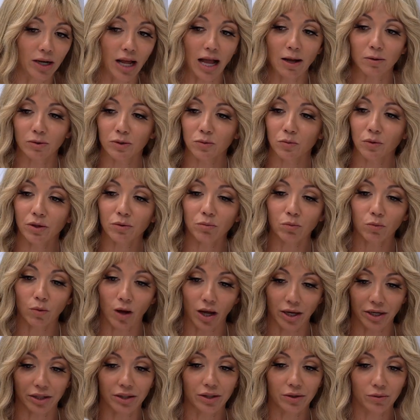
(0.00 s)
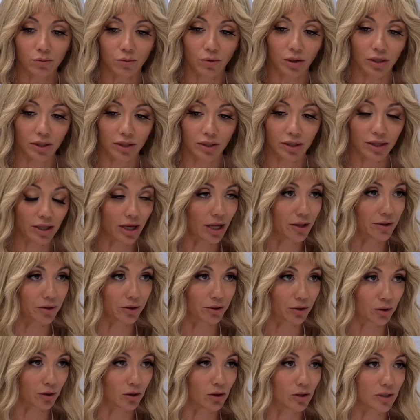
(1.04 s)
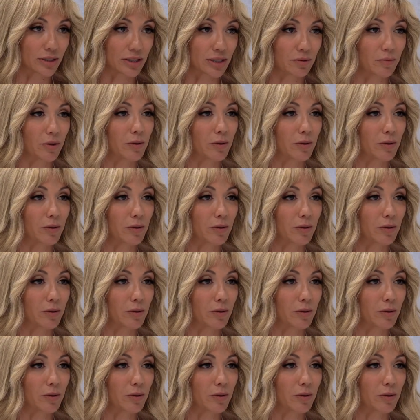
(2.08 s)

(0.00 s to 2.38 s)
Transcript: I was with one of the other girls that